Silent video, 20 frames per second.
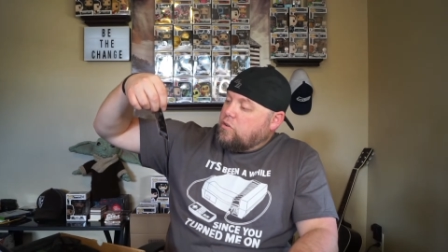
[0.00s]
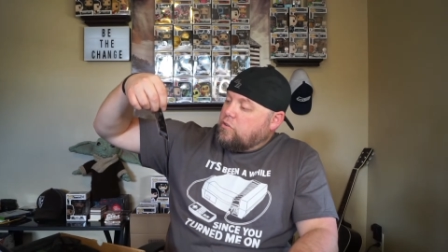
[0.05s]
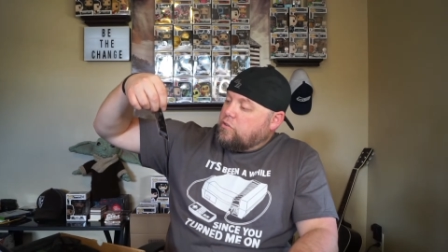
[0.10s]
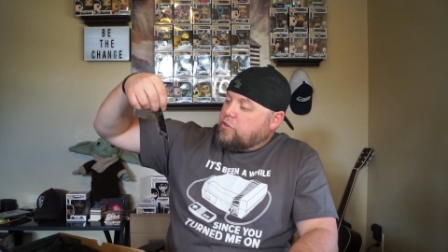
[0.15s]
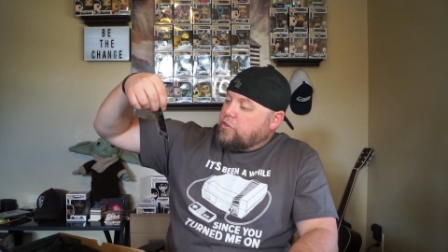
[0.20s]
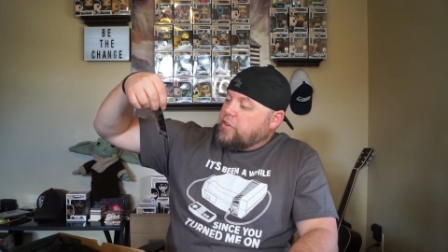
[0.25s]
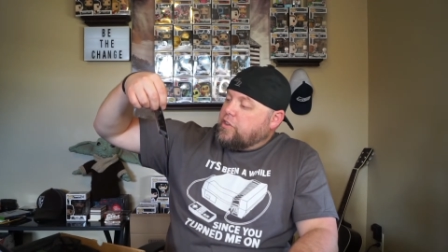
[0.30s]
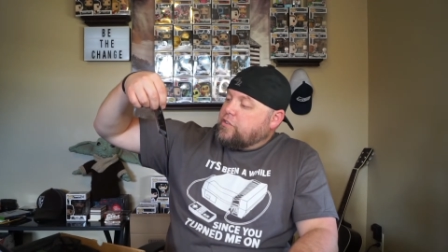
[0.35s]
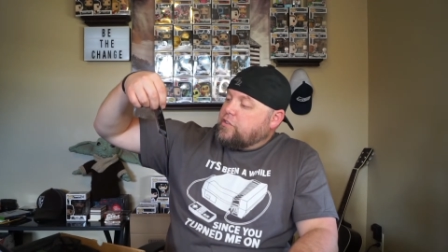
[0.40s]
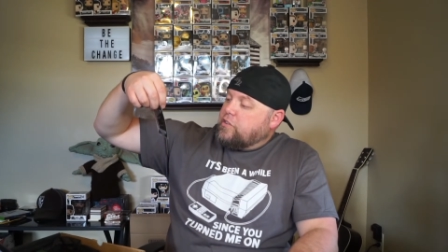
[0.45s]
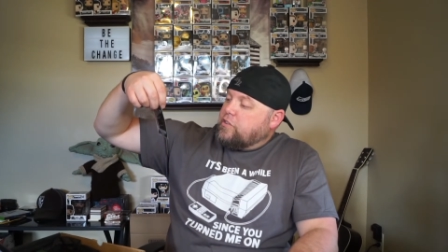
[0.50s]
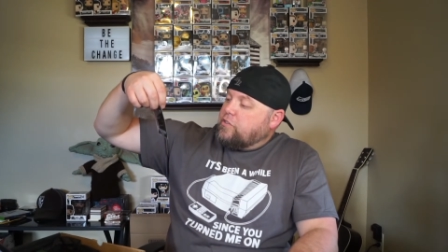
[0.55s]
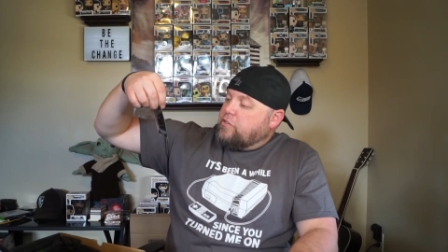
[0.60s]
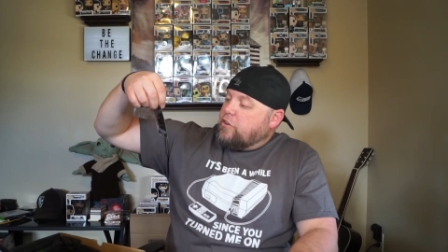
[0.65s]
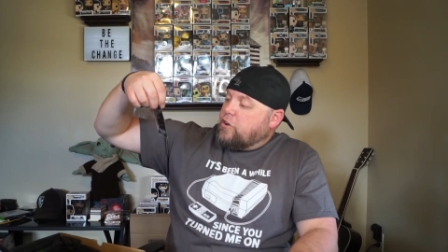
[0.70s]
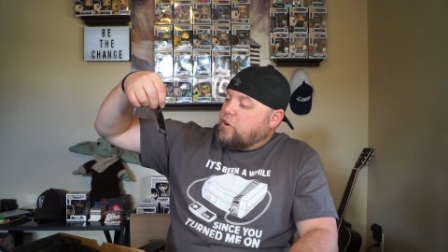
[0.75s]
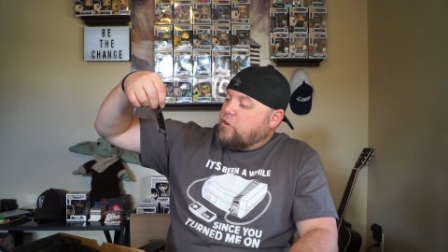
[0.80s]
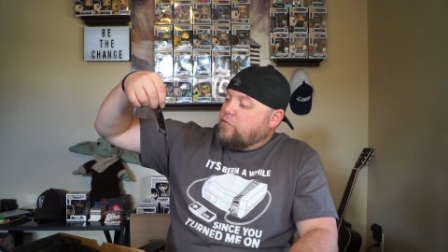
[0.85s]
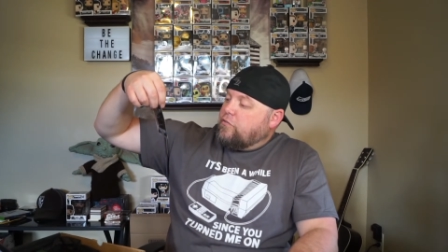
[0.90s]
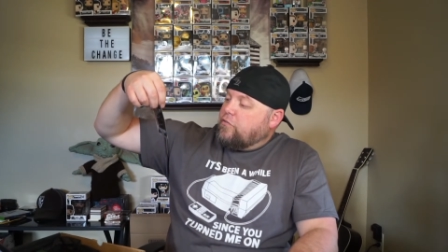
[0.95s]
So this is
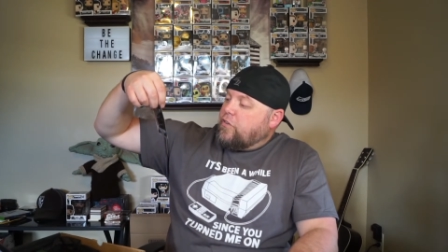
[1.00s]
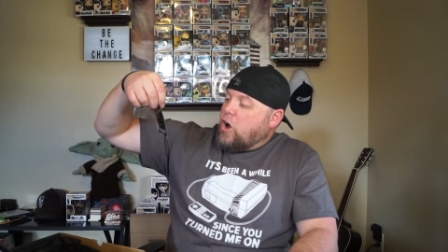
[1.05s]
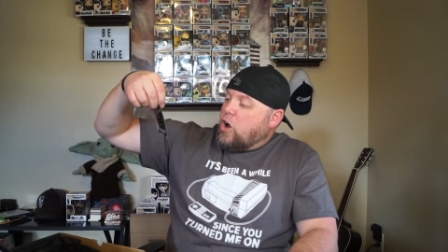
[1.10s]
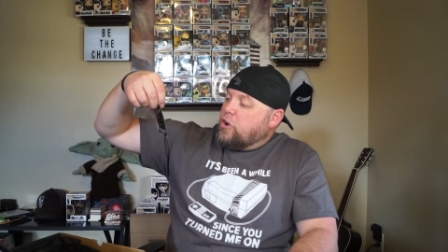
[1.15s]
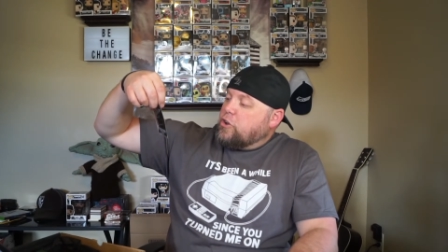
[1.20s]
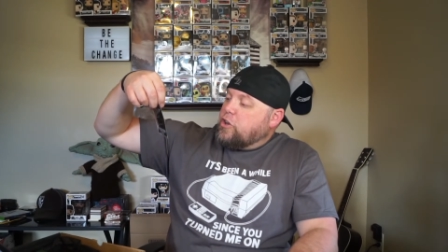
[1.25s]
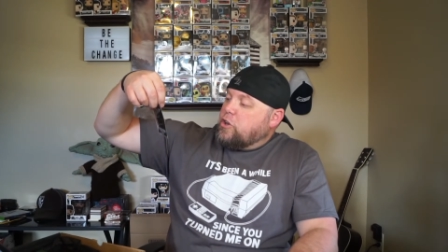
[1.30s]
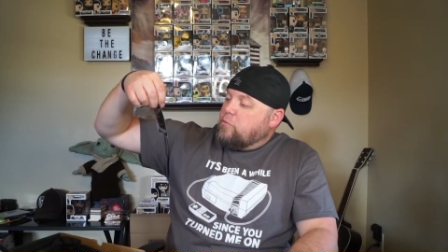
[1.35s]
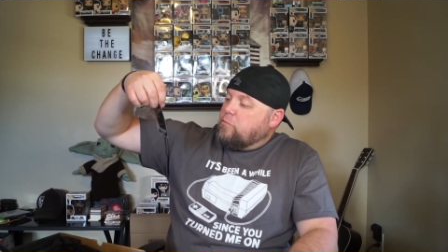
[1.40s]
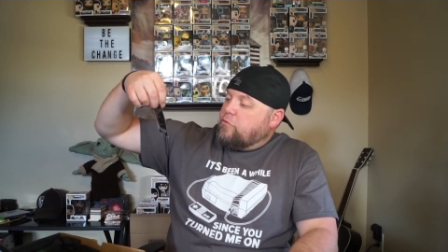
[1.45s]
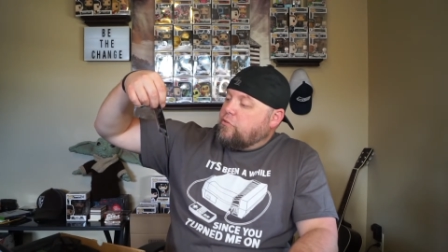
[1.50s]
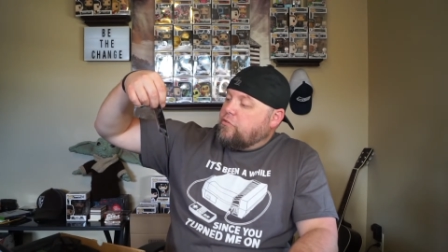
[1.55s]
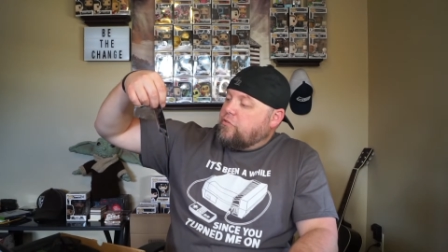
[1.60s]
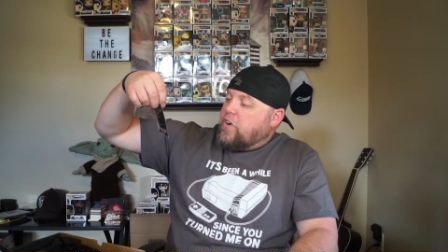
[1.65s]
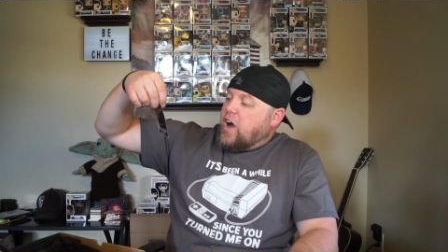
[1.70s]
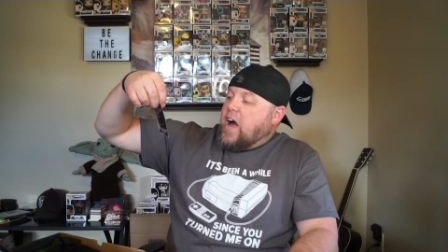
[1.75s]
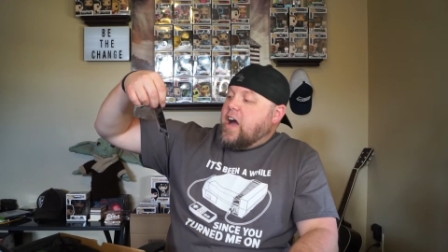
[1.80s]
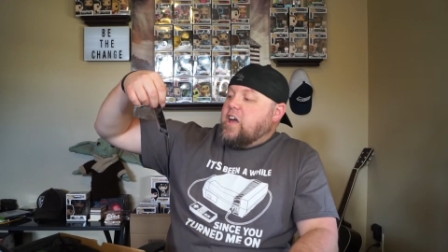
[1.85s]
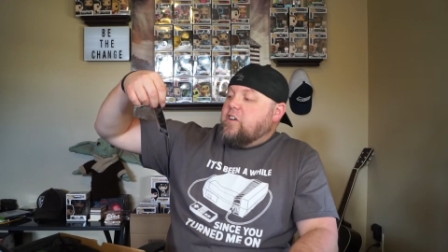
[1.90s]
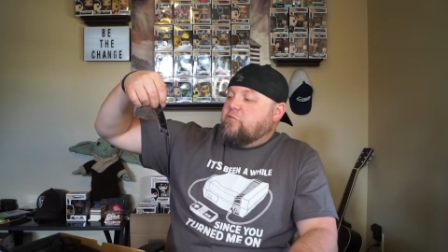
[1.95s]
their volume
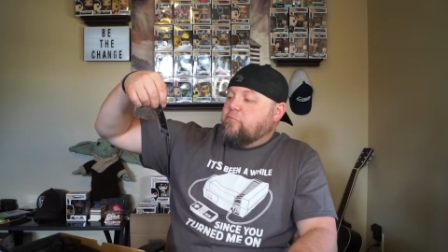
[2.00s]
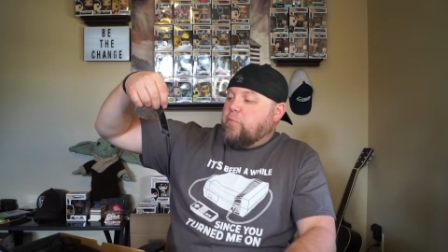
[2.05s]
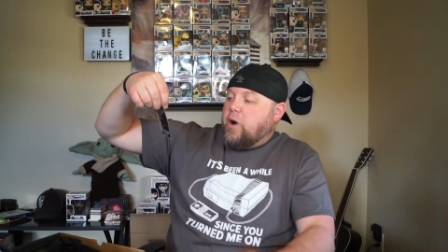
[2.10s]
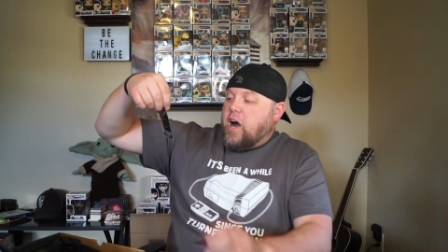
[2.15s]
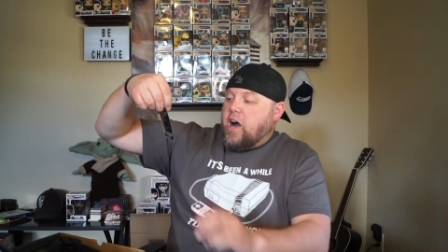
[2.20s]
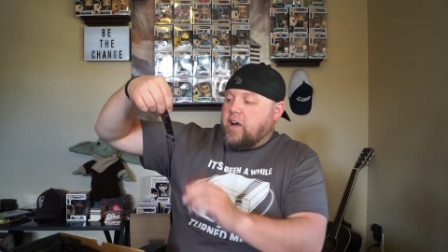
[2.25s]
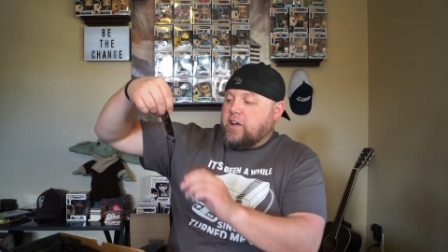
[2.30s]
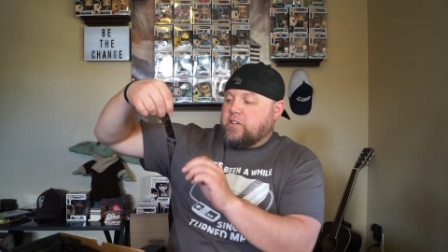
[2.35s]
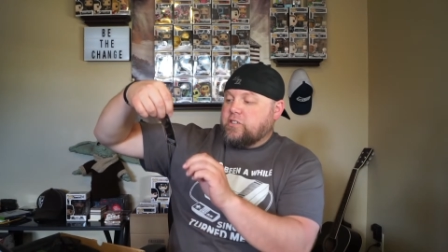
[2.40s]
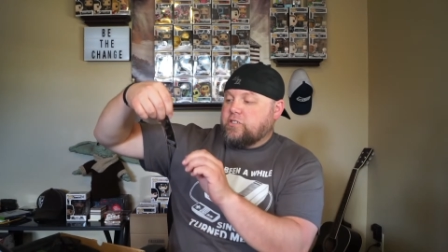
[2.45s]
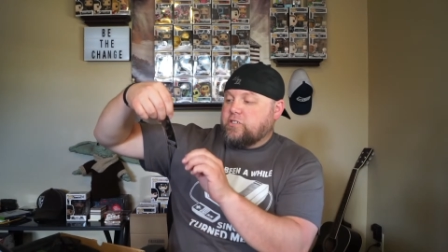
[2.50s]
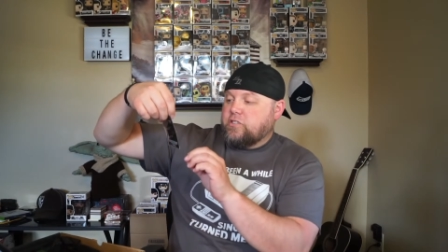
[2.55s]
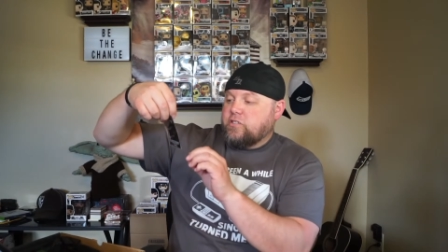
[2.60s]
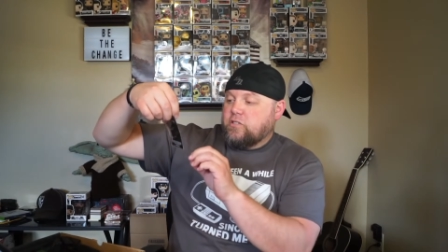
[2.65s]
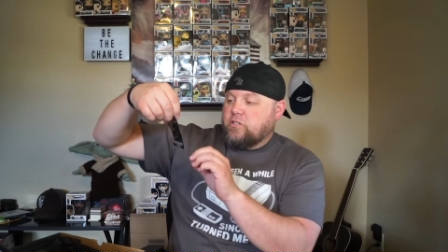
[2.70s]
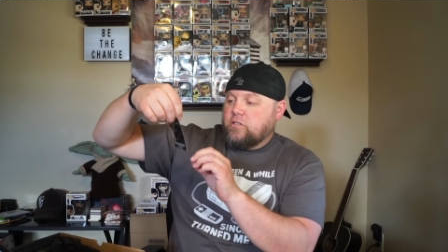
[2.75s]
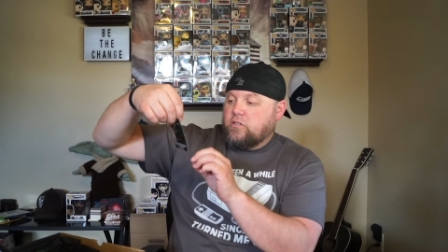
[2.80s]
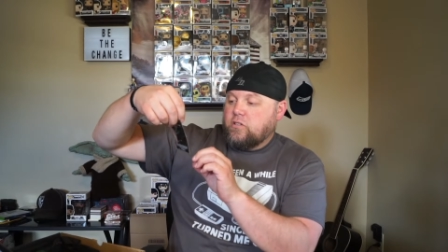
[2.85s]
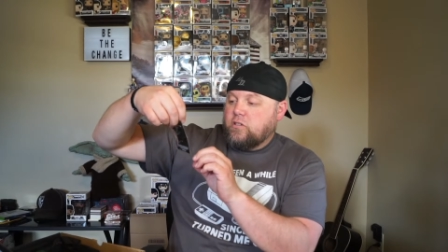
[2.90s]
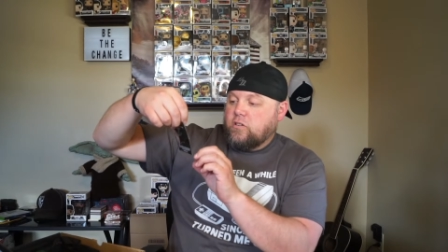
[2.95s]
five
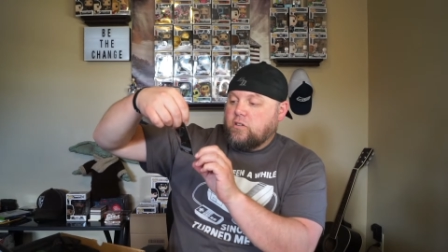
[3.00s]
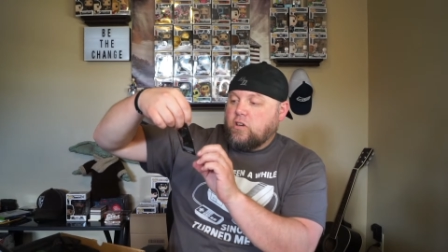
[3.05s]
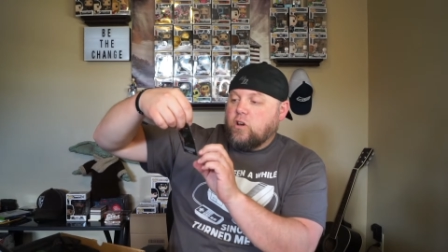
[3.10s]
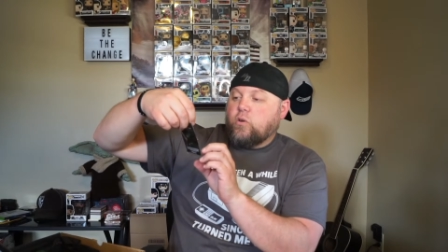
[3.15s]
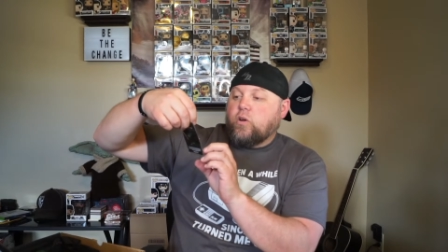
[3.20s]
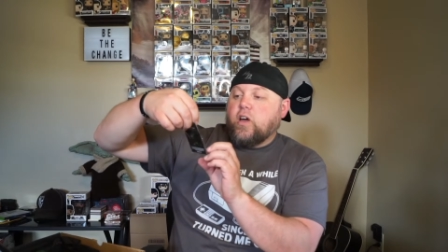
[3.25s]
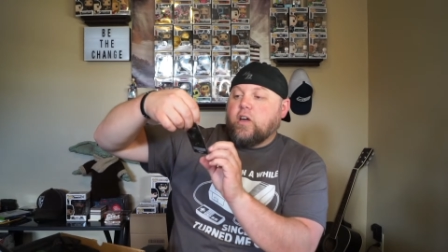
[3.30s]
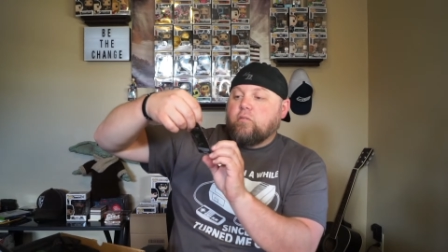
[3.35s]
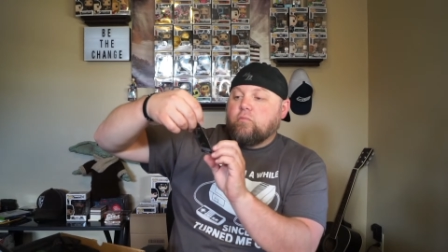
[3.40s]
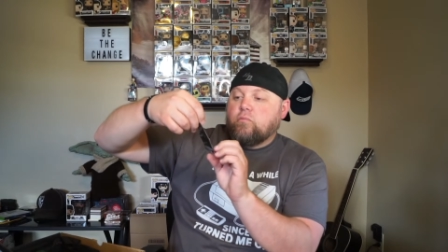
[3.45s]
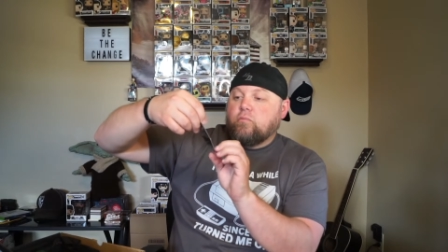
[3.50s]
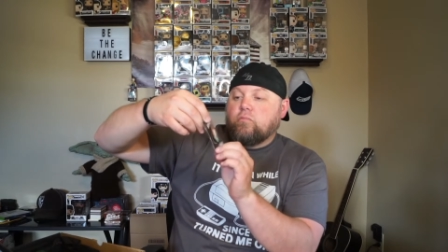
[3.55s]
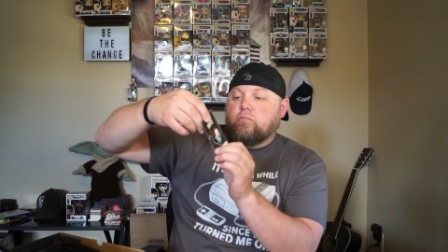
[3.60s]
box. Okay.